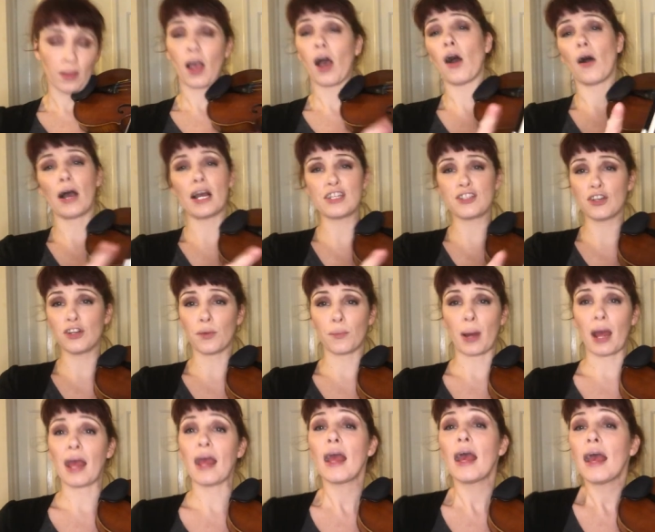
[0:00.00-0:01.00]
Oh, I do know
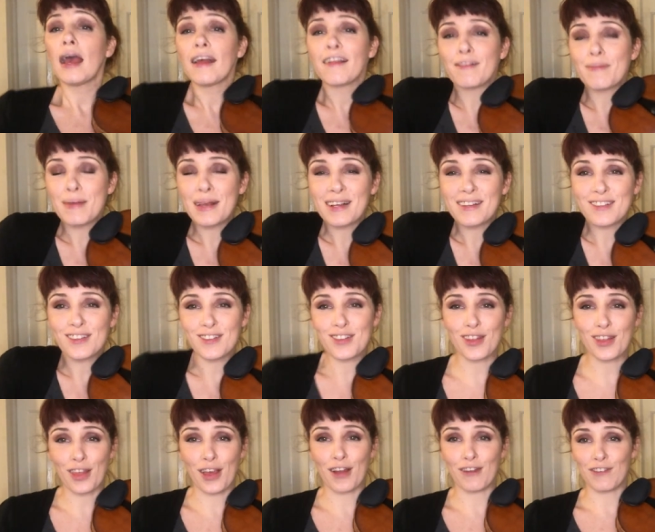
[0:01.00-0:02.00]
why. It's because it's a
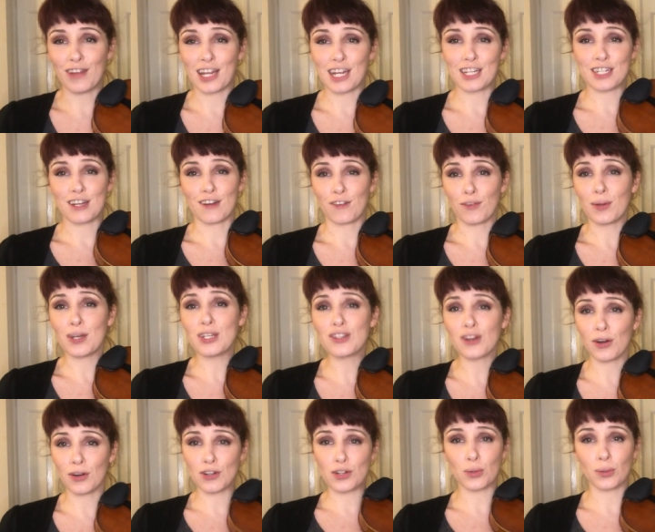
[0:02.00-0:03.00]
third finger shift. We
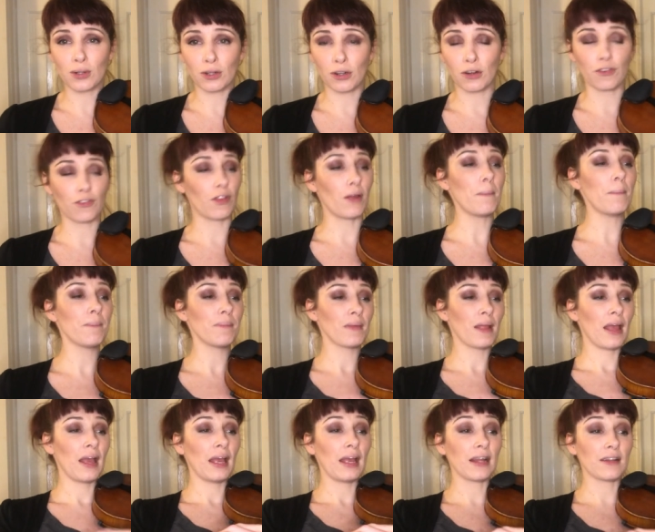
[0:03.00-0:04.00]
don't do a lot of them.
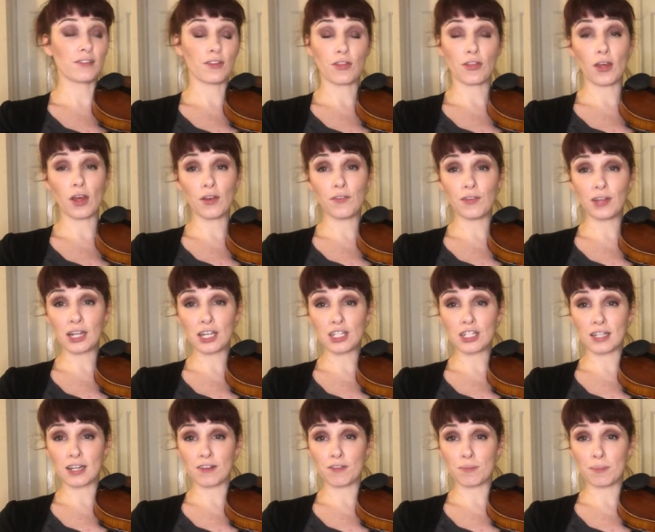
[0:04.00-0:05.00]
It's a third finger
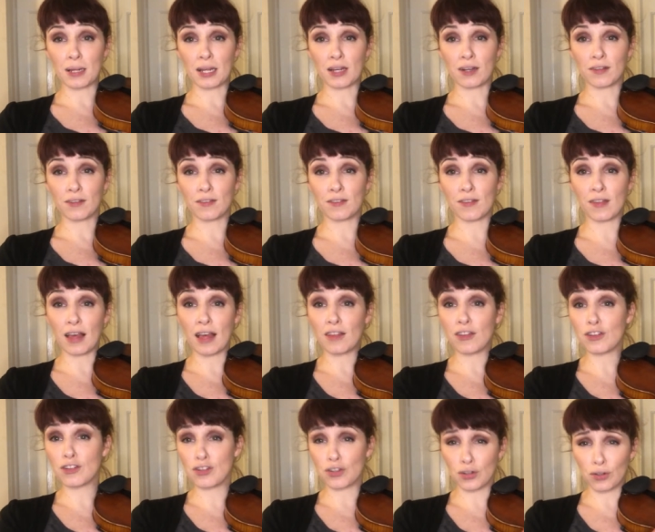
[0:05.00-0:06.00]
shift because they're
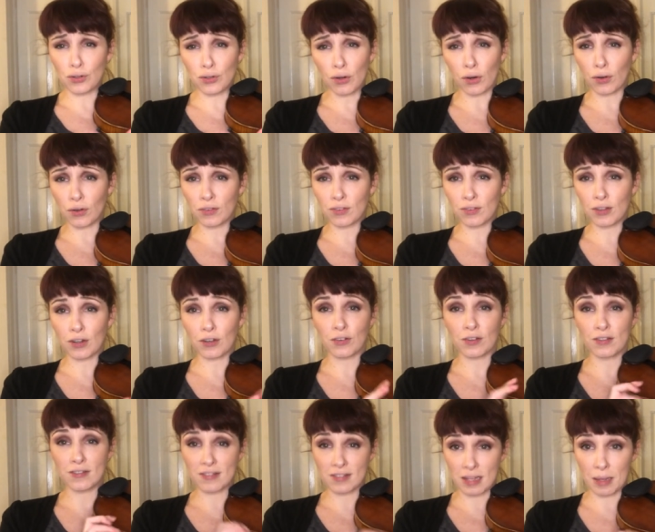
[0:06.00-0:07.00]
the 2 notes that are a
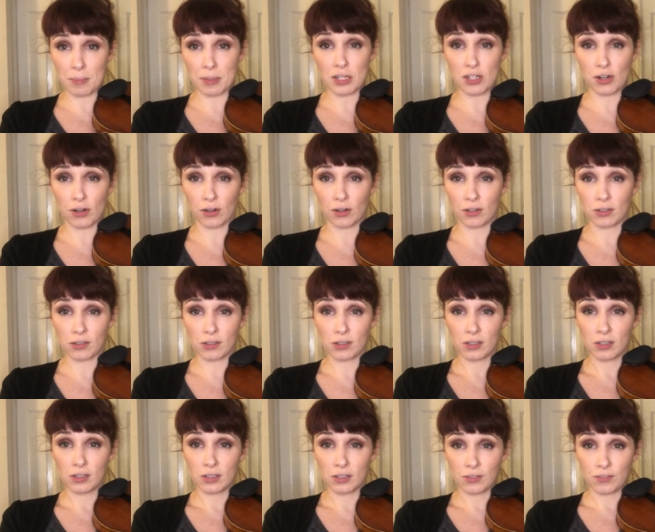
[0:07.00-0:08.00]
semitone,
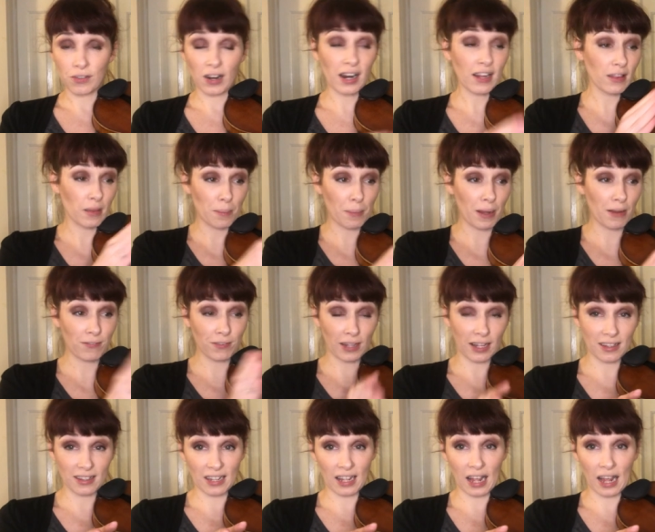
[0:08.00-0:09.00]
right? The B flat
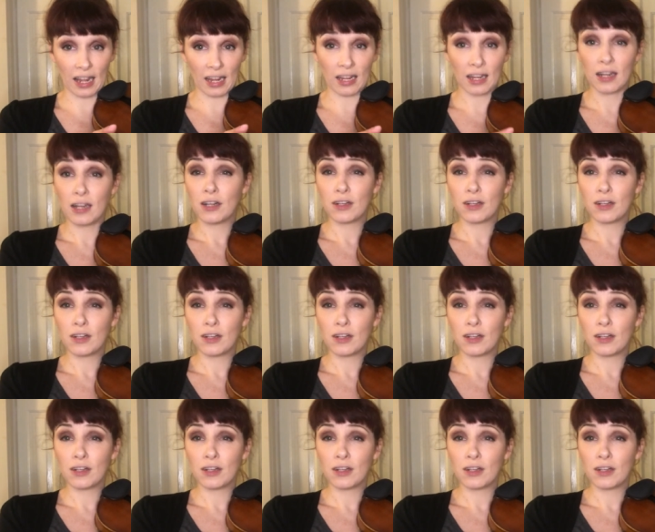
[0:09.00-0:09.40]
and the A.